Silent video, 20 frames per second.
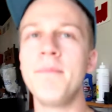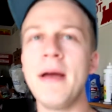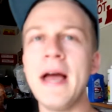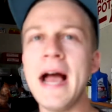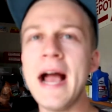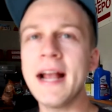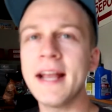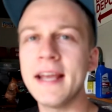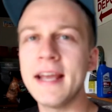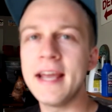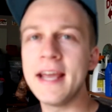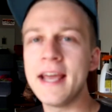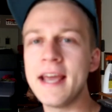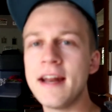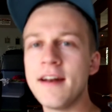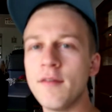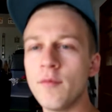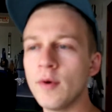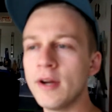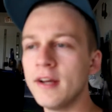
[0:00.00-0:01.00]
back
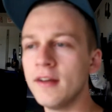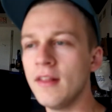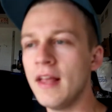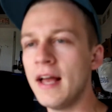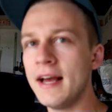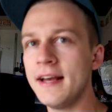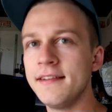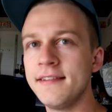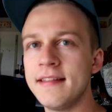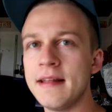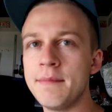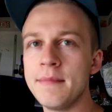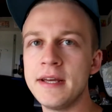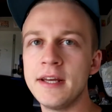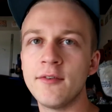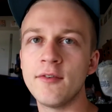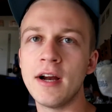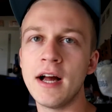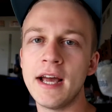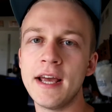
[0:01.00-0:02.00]
and realized that me
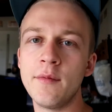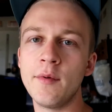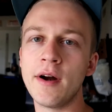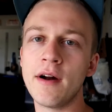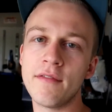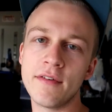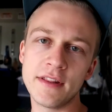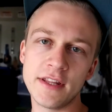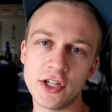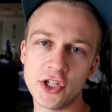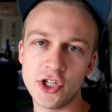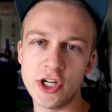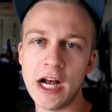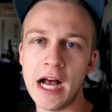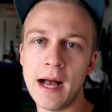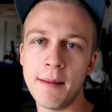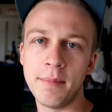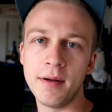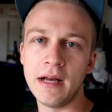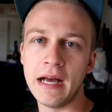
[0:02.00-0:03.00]
and Ryan went over to the
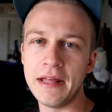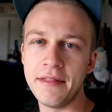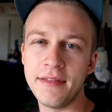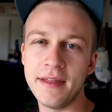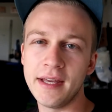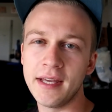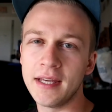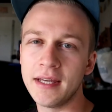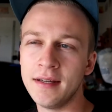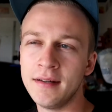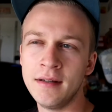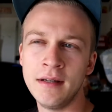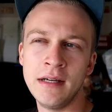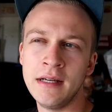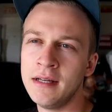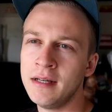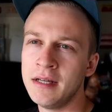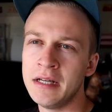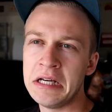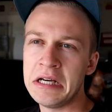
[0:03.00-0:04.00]
shop, I think,
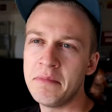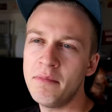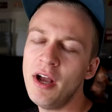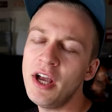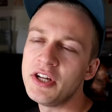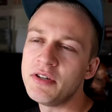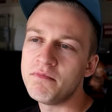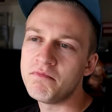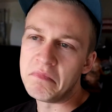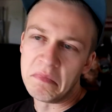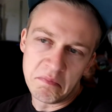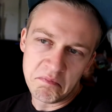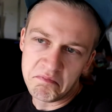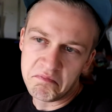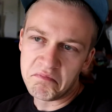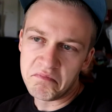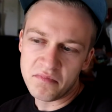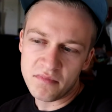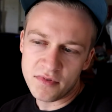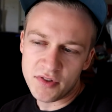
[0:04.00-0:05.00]
probably
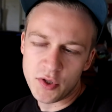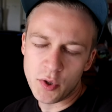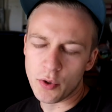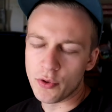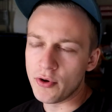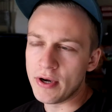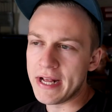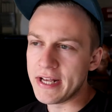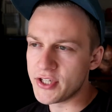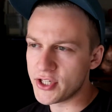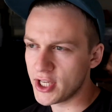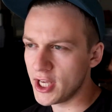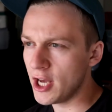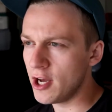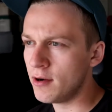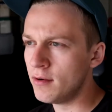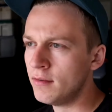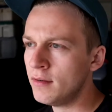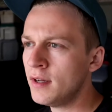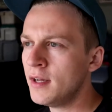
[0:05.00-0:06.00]
2 or 3 days
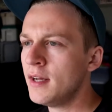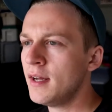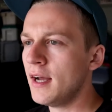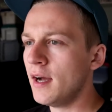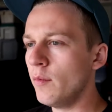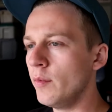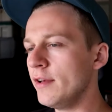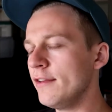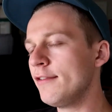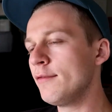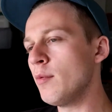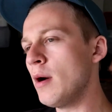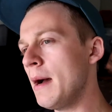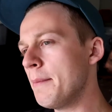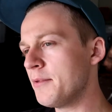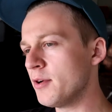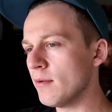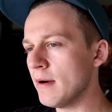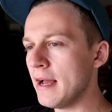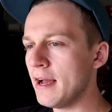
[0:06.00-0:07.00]
ago. We
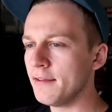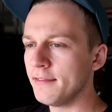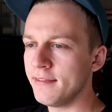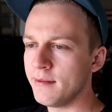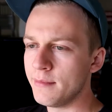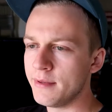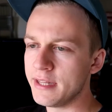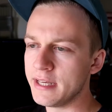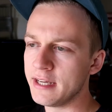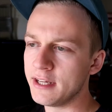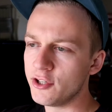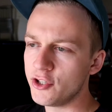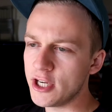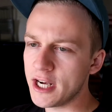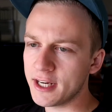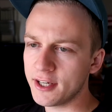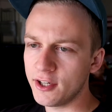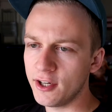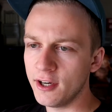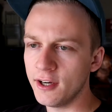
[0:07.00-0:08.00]
swapped around some of the
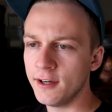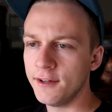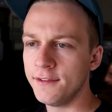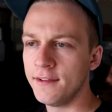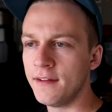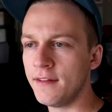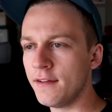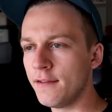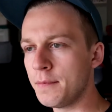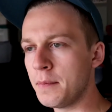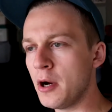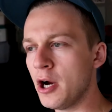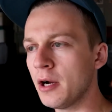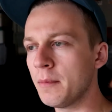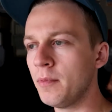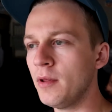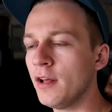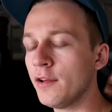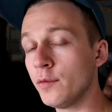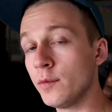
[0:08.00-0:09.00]
injectors and the
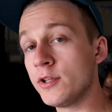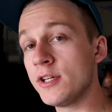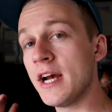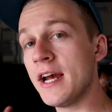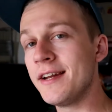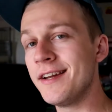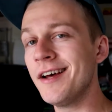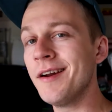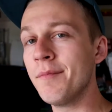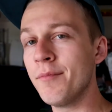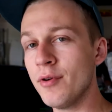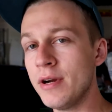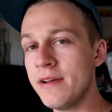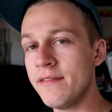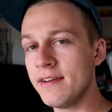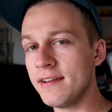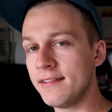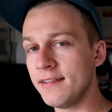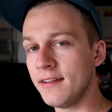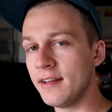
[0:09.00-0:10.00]
spark plugs, which I had done
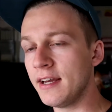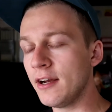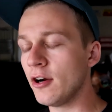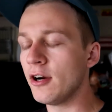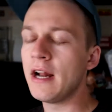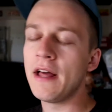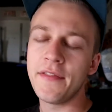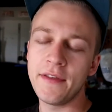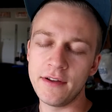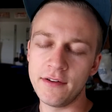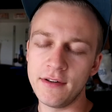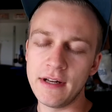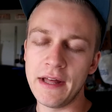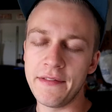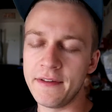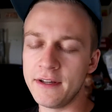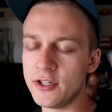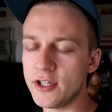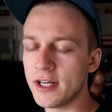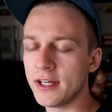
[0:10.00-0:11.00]
previously, or not
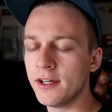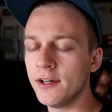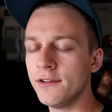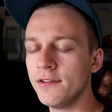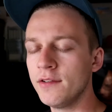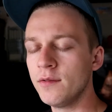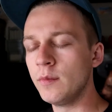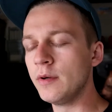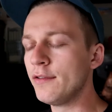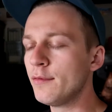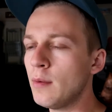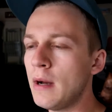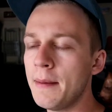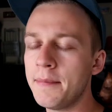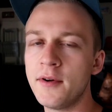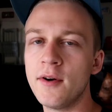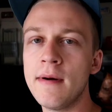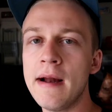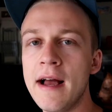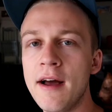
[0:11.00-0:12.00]
the injectors. We
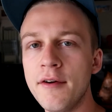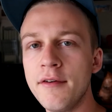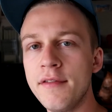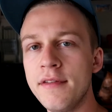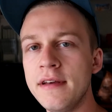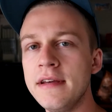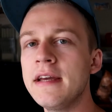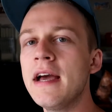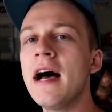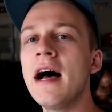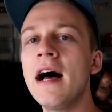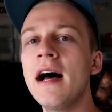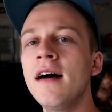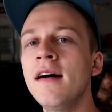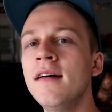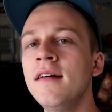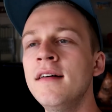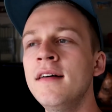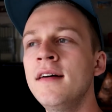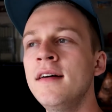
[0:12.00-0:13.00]
swapped around the
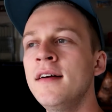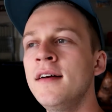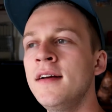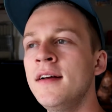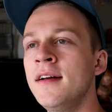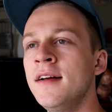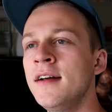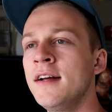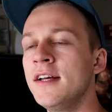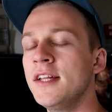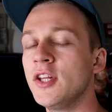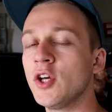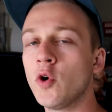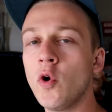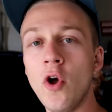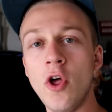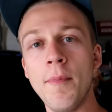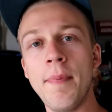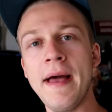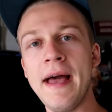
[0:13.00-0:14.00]

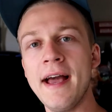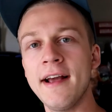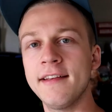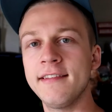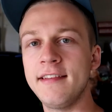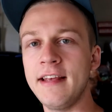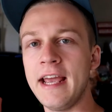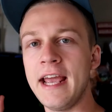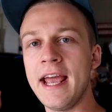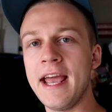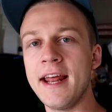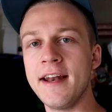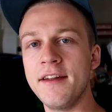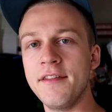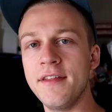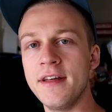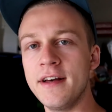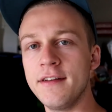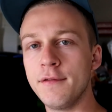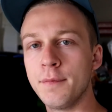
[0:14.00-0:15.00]
coil packs and
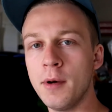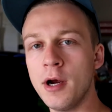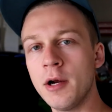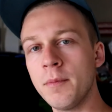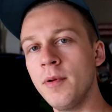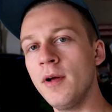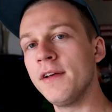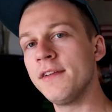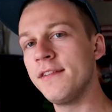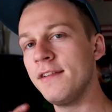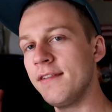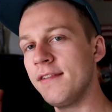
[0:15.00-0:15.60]
the spark plugs to